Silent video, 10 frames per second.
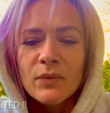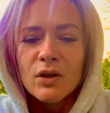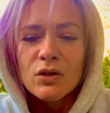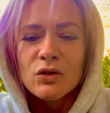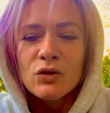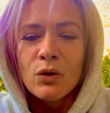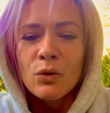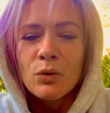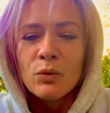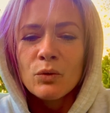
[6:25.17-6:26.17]

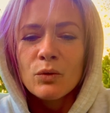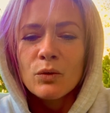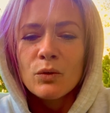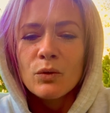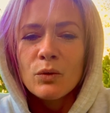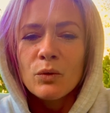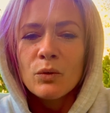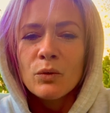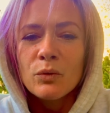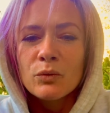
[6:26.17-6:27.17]
So
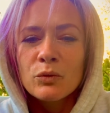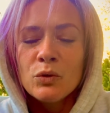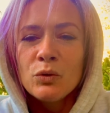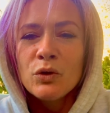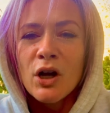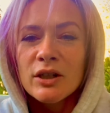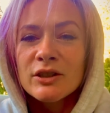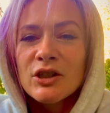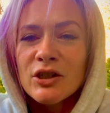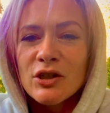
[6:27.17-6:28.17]
through
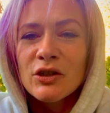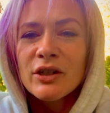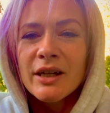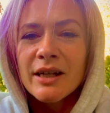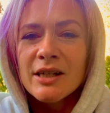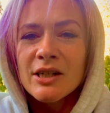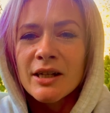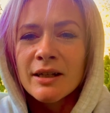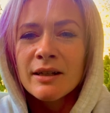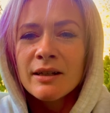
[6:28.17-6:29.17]
conscious
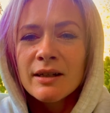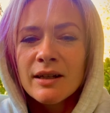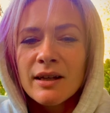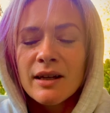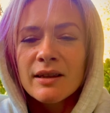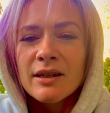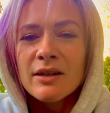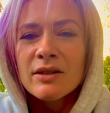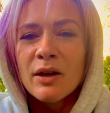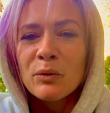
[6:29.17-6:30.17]
creation,
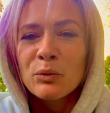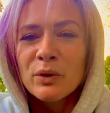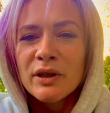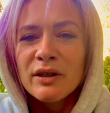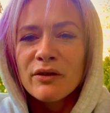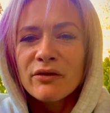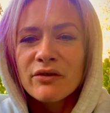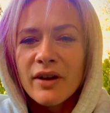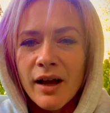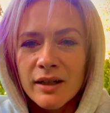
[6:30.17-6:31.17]
this can really
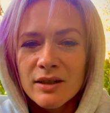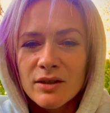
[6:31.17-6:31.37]
affect